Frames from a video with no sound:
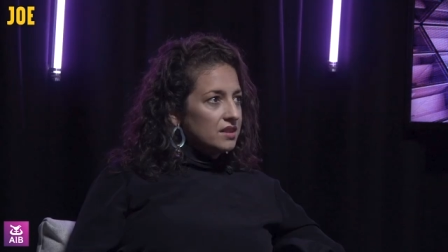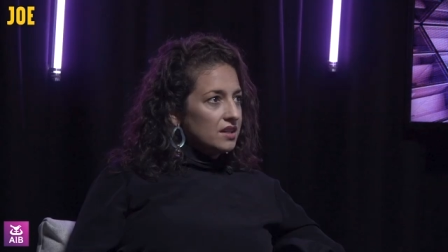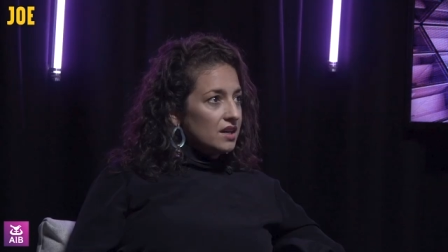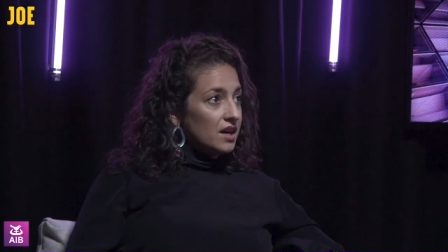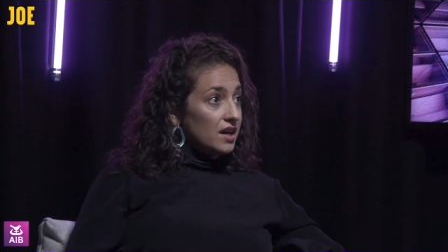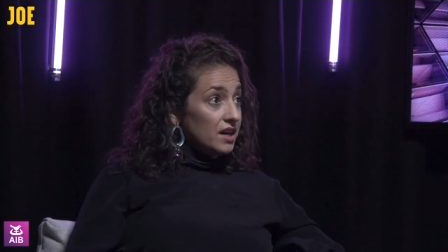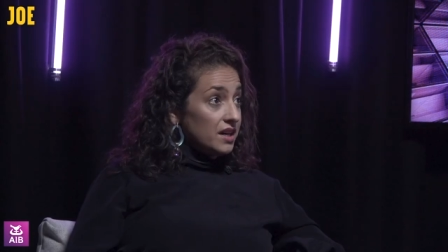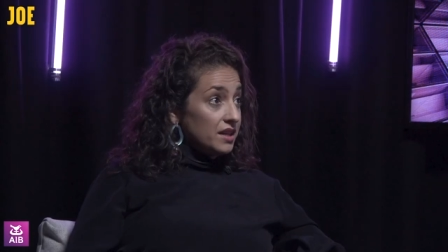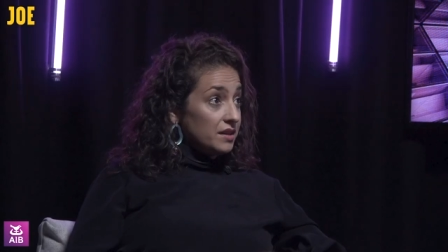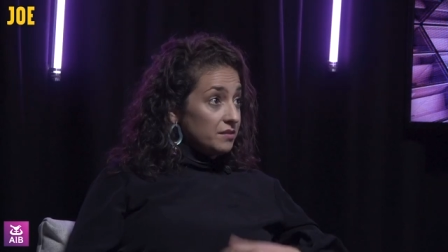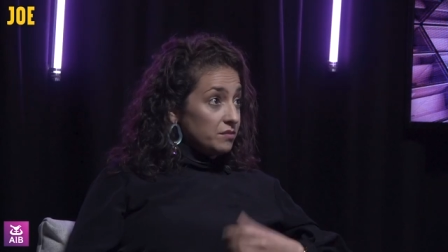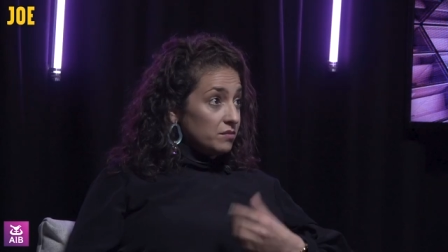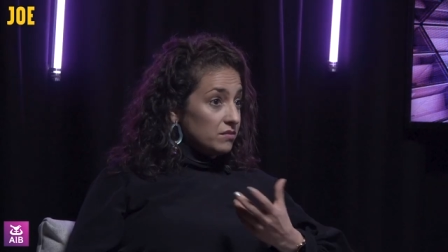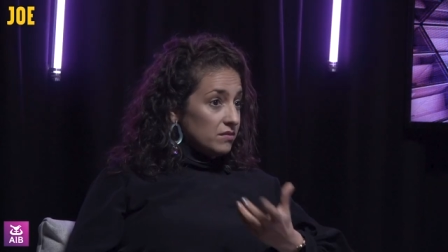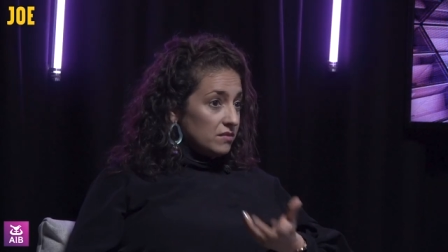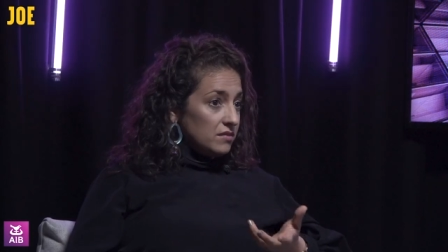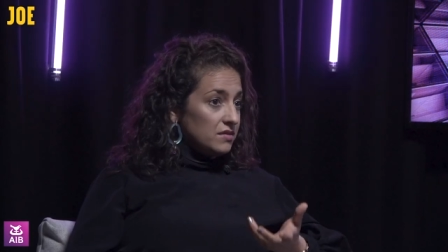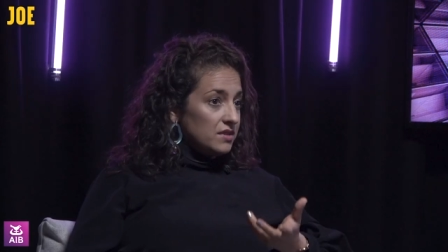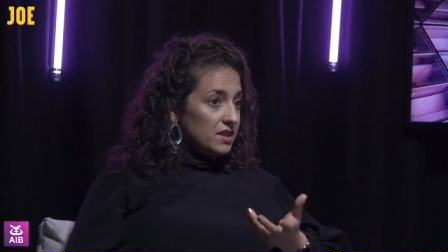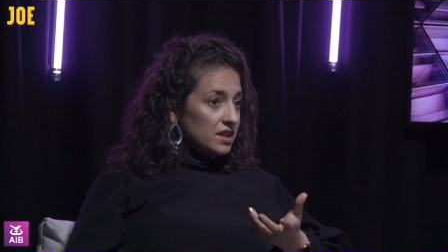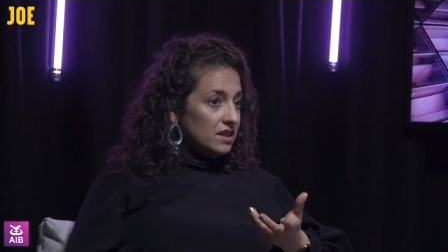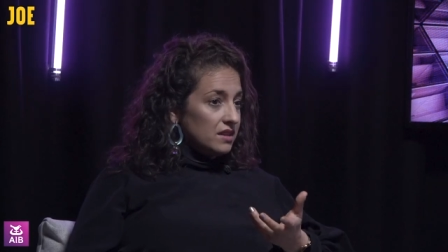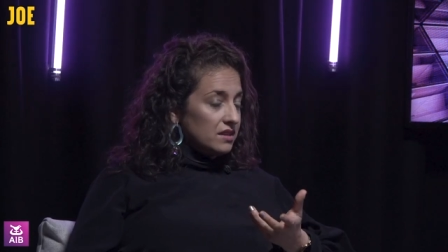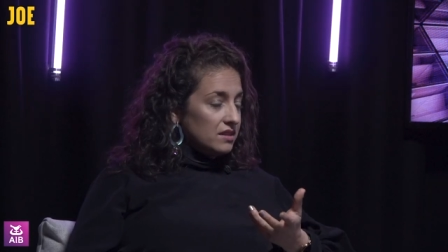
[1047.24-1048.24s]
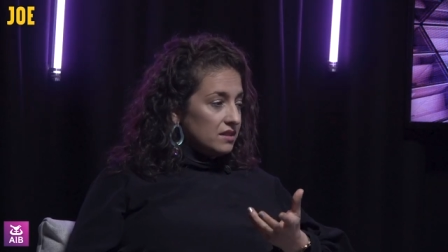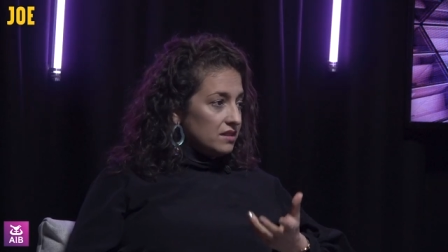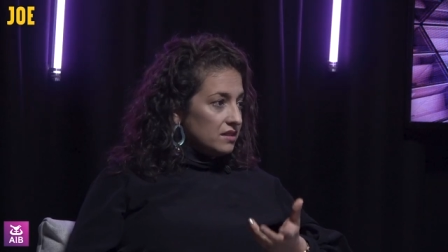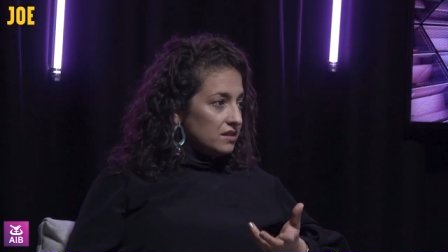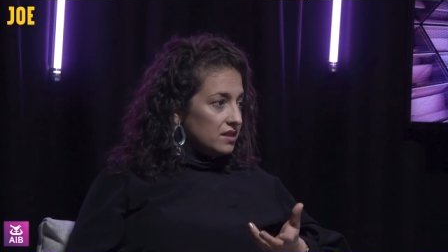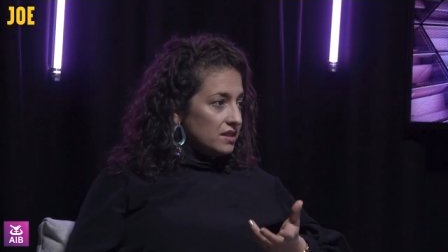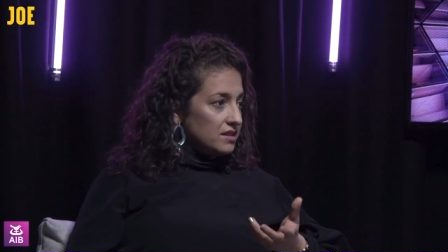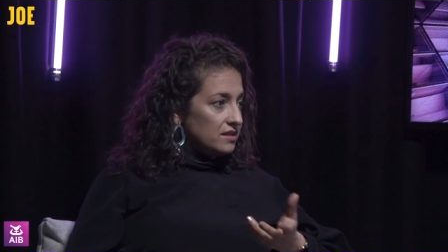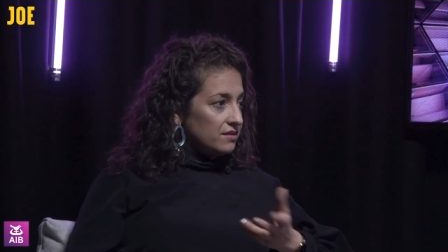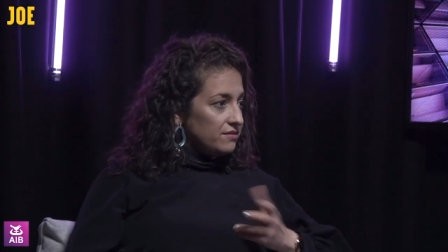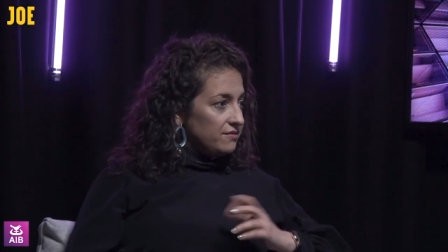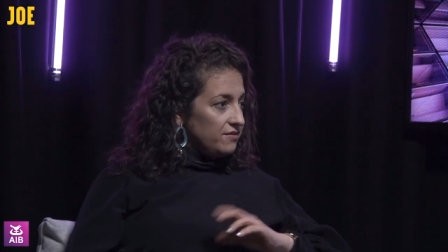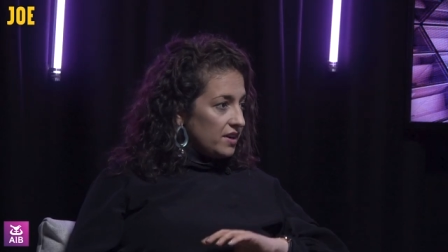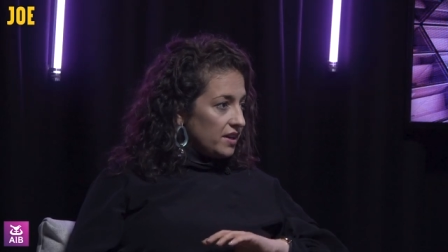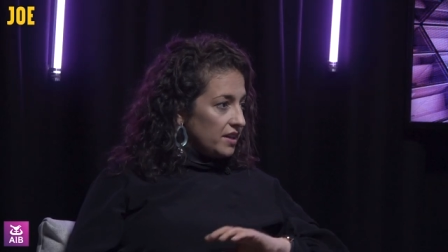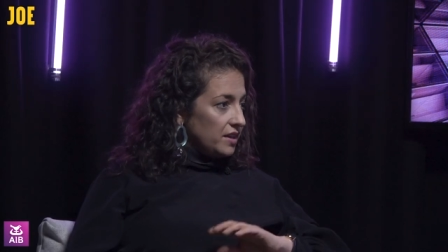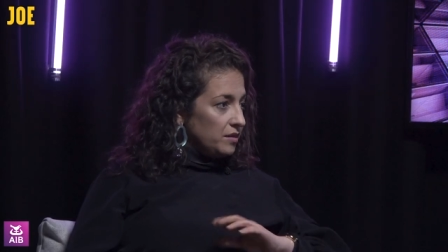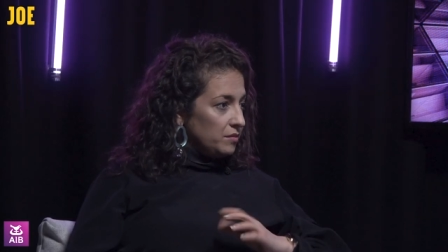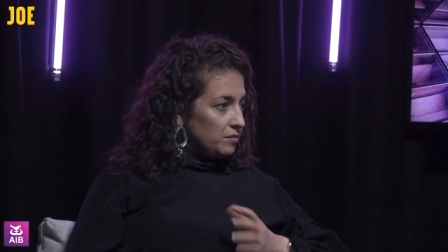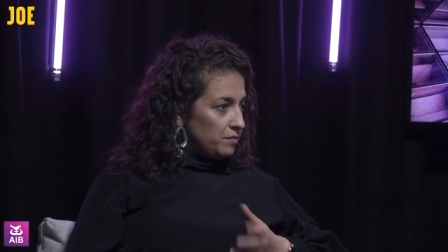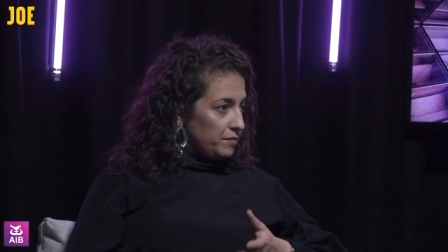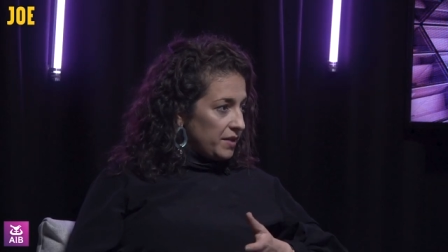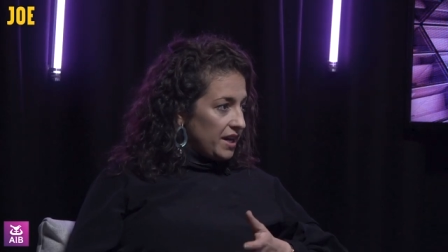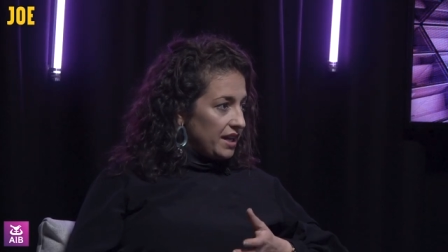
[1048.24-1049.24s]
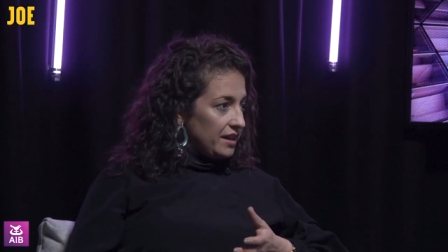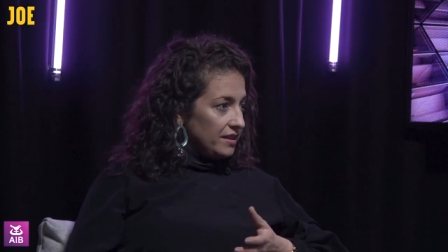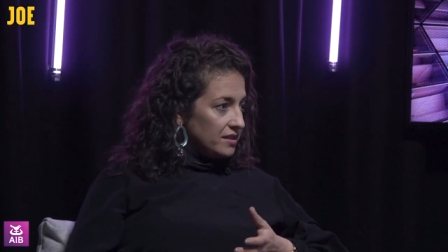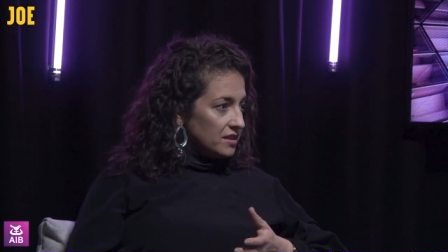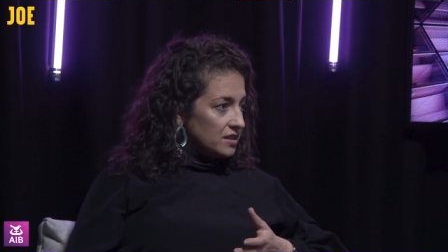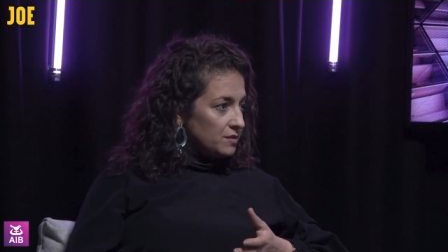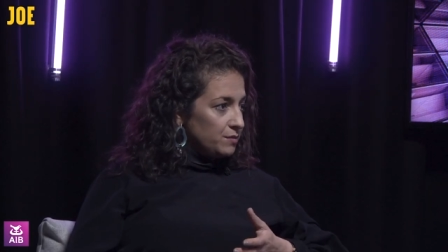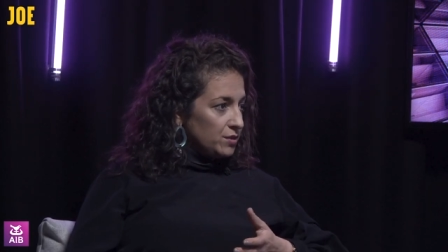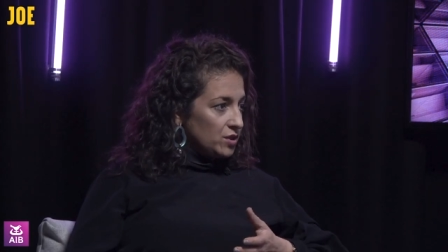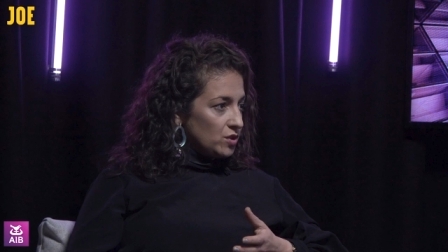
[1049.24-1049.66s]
I think that there's a fine balance